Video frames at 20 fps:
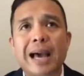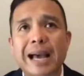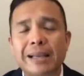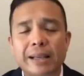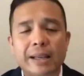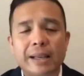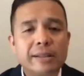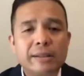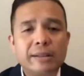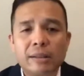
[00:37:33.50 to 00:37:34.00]

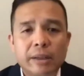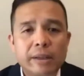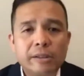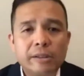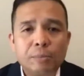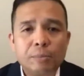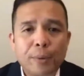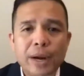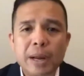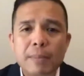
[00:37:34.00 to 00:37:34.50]
is
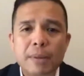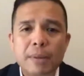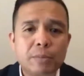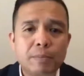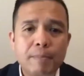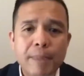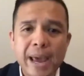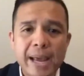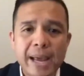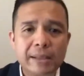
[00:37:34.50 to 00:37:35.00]
pretty much
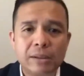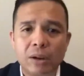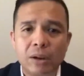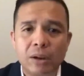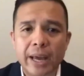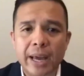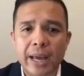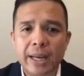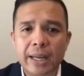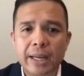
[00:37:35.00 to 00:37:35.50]
based
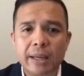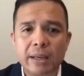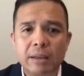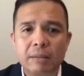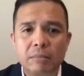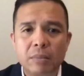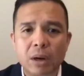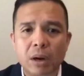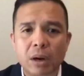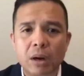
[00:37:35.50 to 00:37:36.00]
on
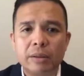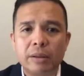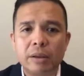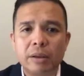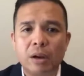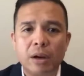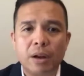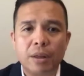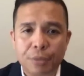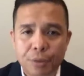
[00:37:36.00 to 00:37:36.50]

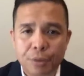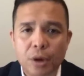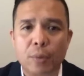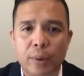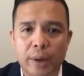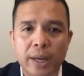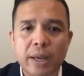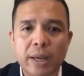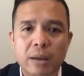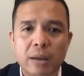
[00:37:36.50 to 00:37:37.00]
on a
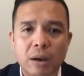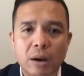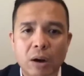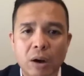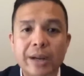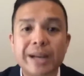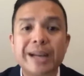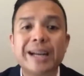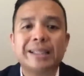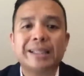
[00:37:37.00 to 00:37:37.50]
theory,
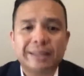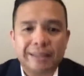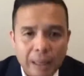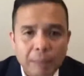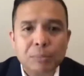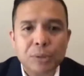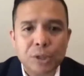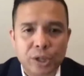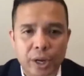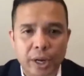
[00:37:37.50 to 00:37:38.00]
on an
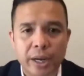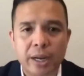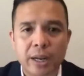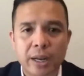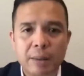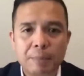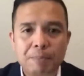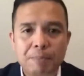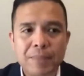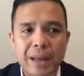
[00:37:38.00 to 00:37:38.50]
assumption
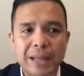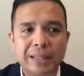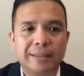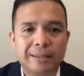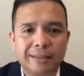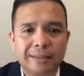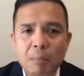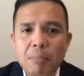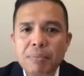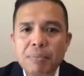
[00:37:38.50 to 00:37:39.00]
that
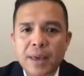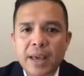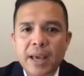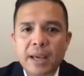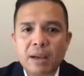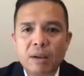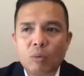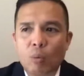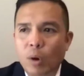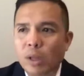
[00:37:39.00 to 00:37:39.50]

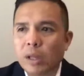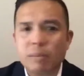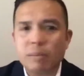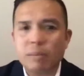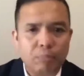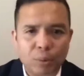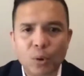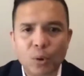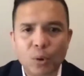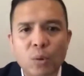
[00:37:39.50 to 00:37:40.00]
something will
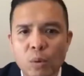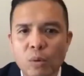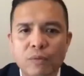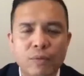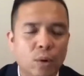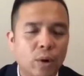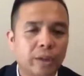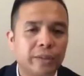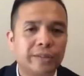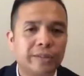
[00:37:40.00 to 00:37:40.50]
improve
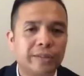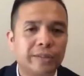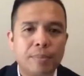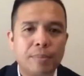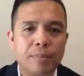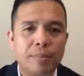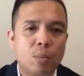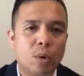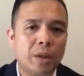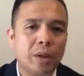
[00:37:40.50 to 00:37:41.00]
or
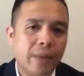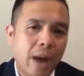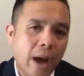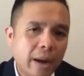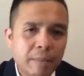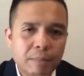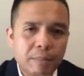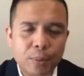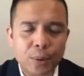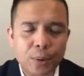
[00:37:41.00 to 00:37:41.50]
something will not
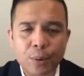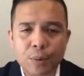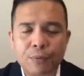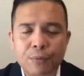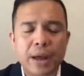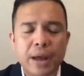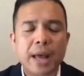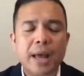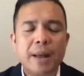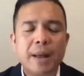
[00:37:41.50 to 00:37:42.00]

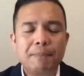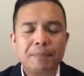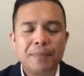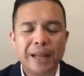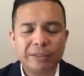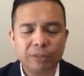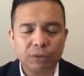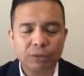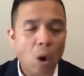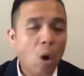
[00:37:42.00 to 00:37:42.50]
improve.
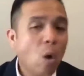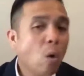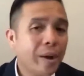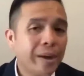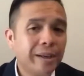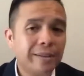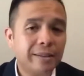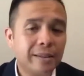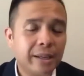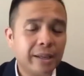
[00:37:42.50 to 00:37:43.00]
That's
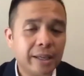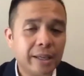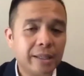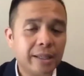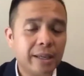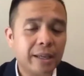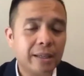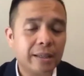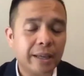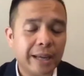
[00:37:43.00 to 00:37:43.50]
always
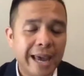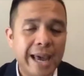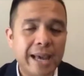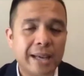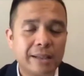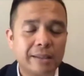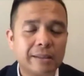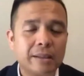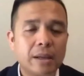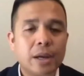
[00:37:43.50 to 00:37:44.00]
the
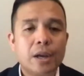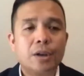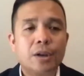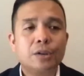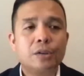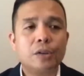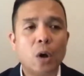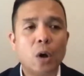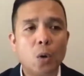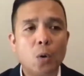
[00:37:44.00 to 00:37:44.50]
case.
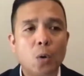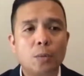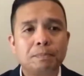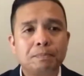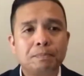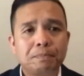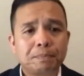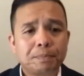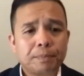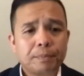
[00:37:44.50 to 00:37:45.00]

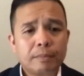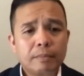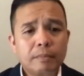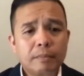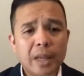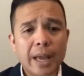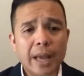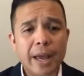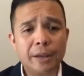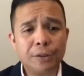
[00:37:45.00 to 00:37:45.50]
So
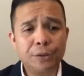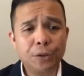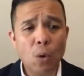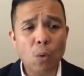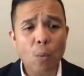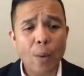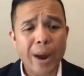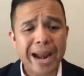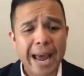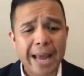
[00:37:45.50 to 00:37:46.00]

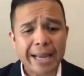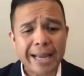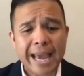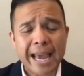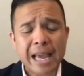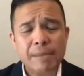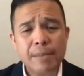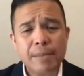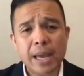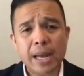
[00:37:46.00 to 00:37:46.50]
when I
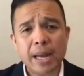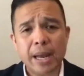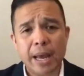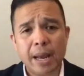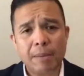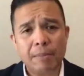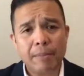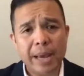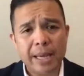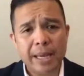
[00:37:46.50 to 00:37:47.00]
came in
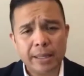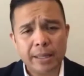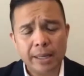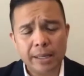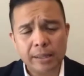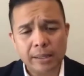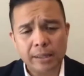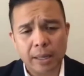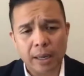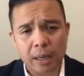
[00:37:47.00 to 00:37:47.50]
and made this,